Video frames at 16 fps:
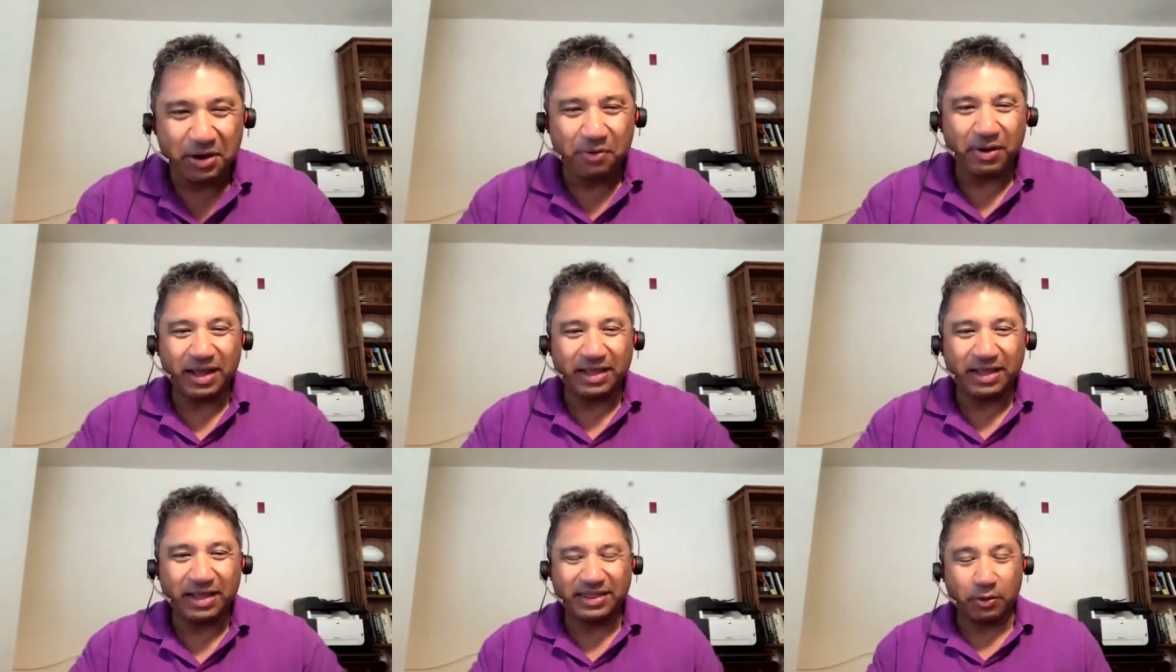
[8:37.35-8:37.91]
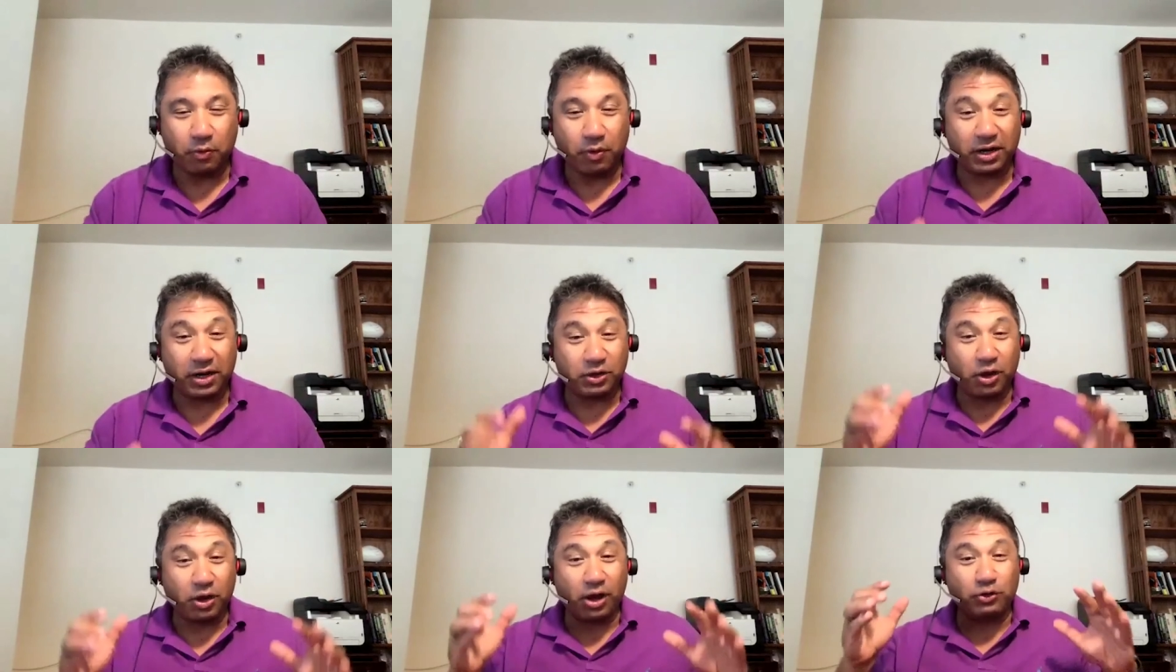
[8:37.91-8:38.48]
right, they want
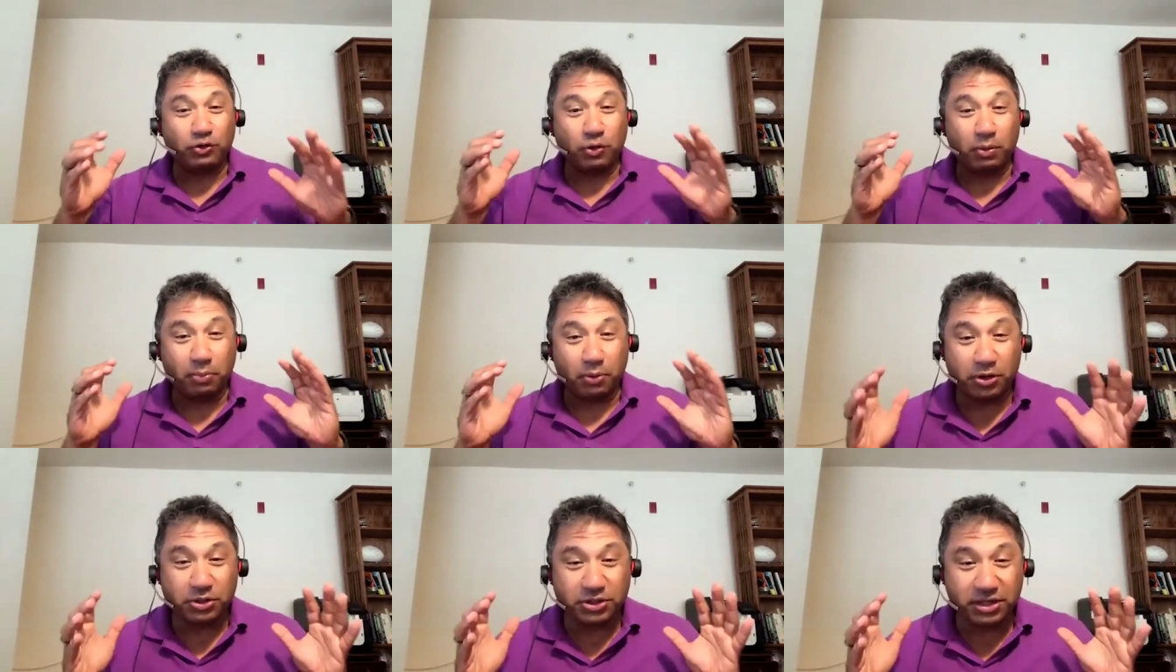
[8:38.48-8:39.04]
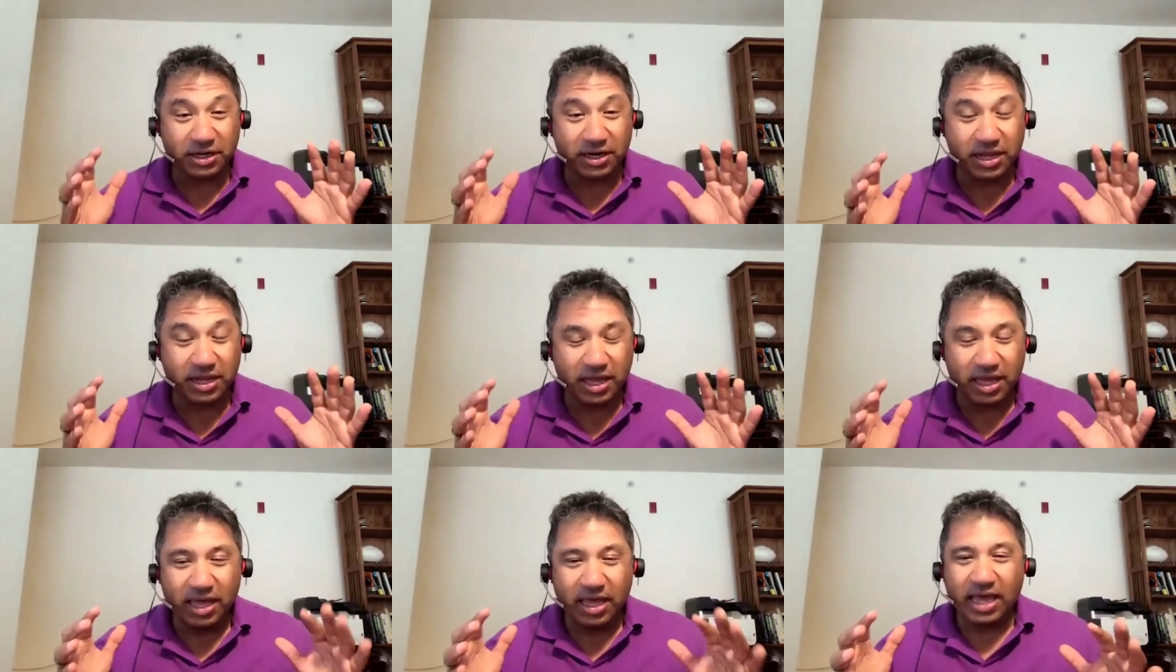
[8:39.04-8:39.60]
to talk to a person,
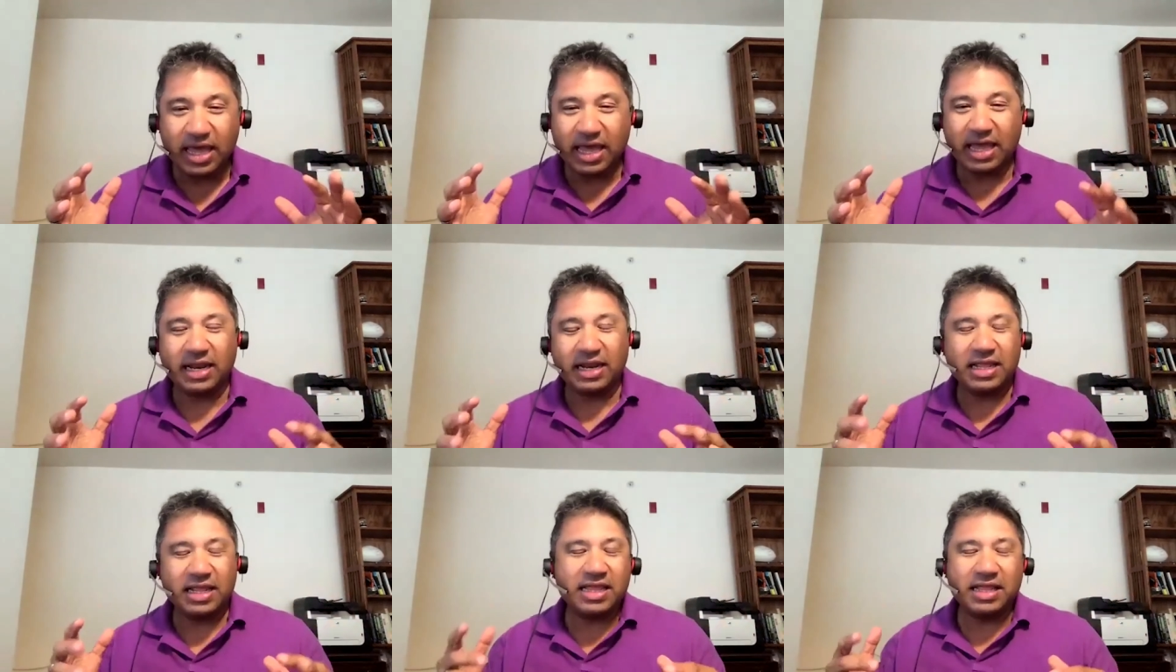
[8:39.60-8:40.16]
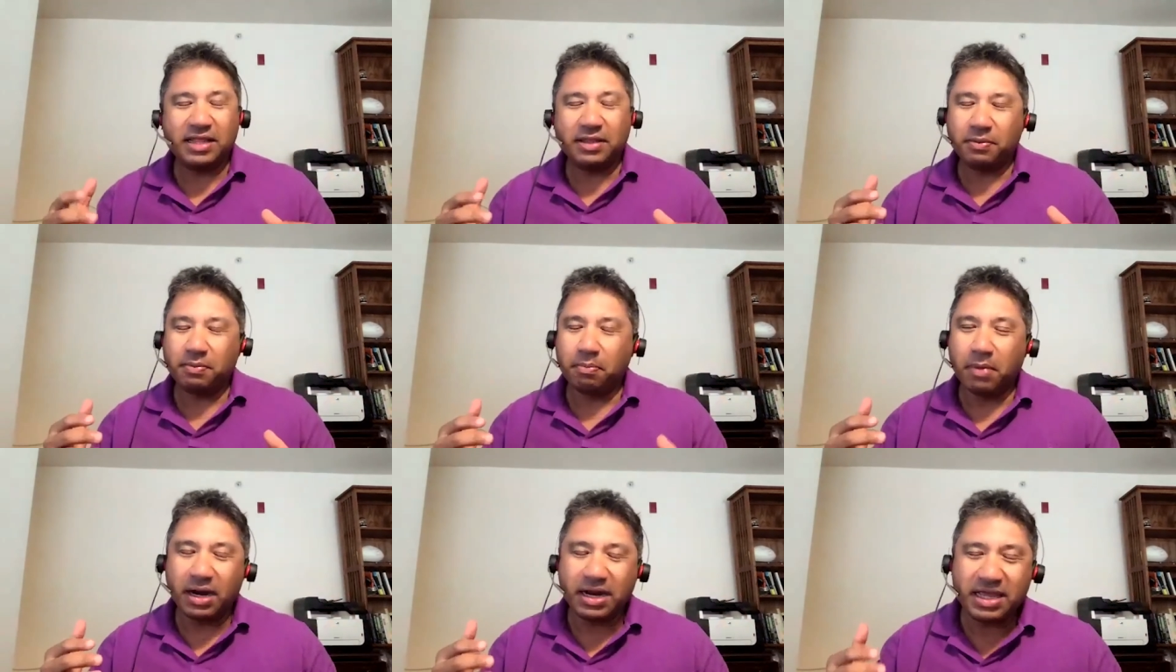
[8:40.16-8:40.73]
and
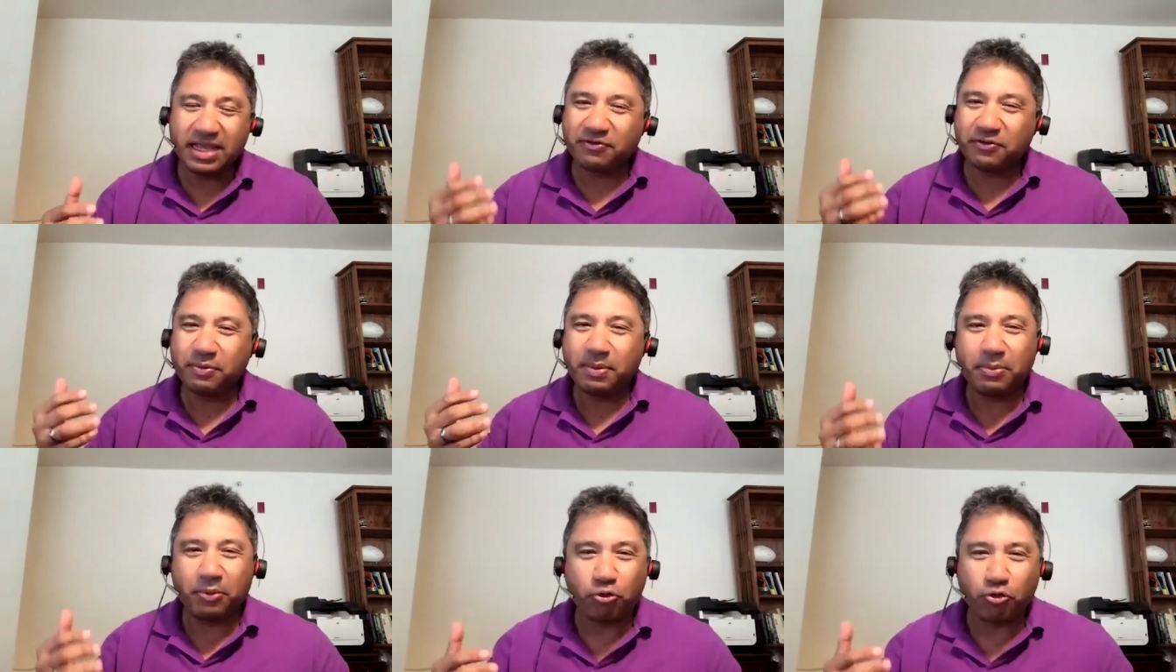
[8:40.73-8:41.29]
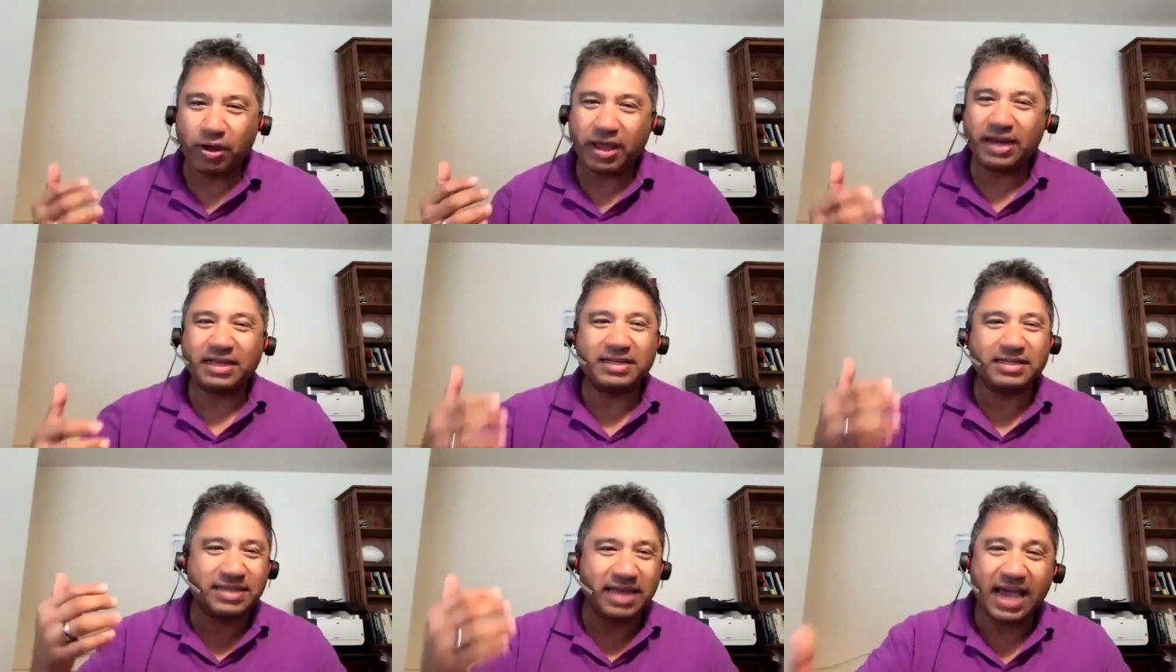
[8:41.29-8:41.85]
money gives people great
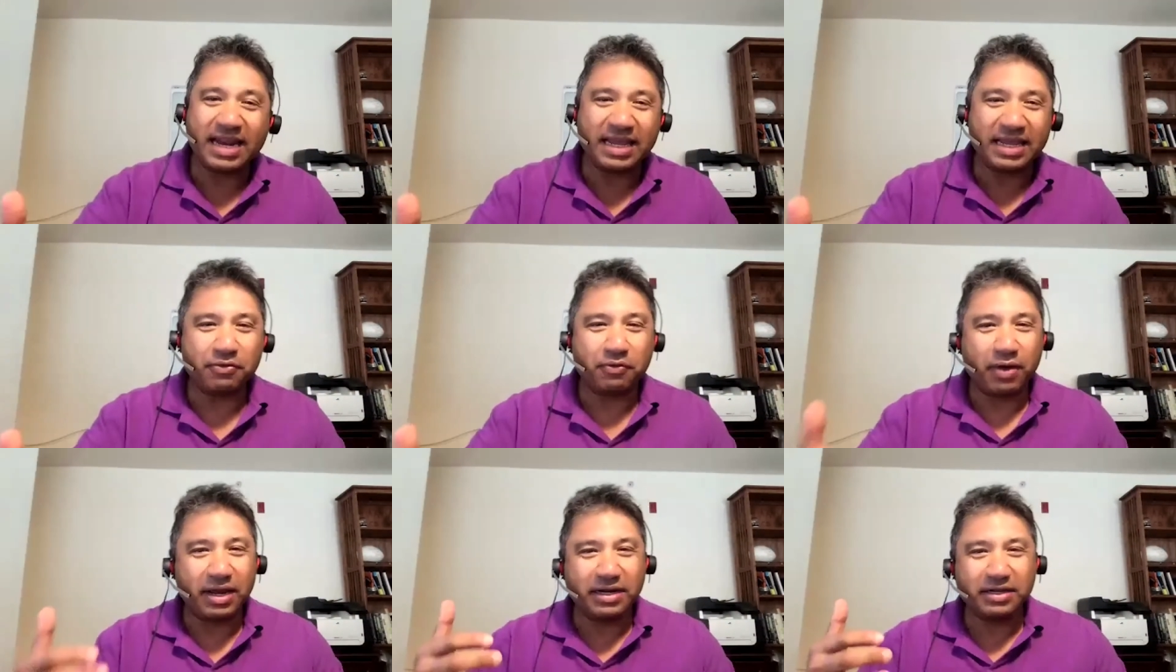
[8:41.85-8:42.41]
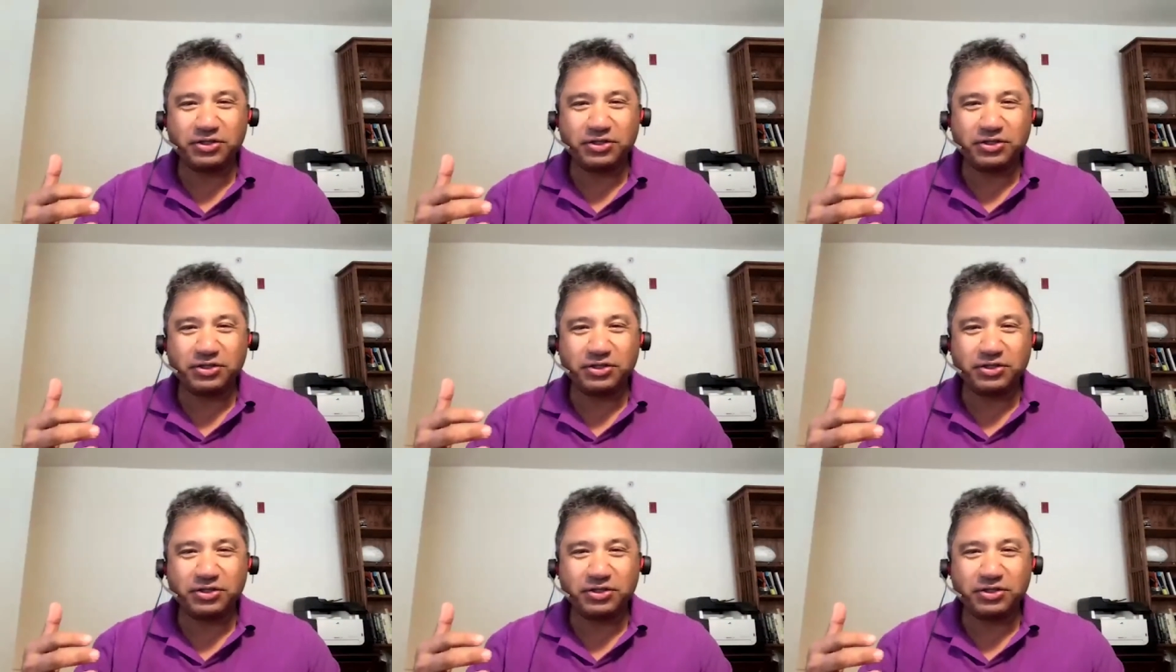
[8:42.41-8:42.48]
anxiety, right?